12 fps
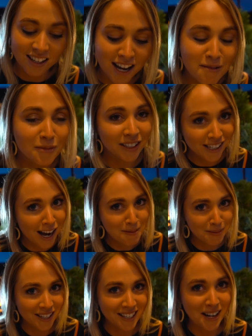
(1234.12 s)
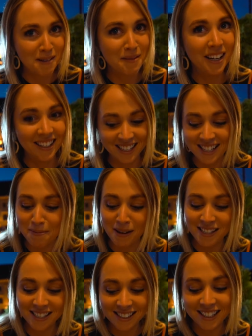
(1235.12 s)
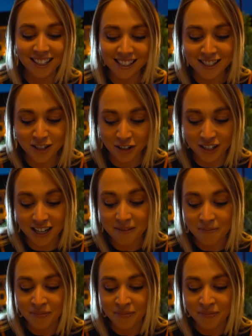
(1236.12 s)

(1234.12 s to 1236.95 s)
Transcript: I'm really hyping it up. It's basically like a donut,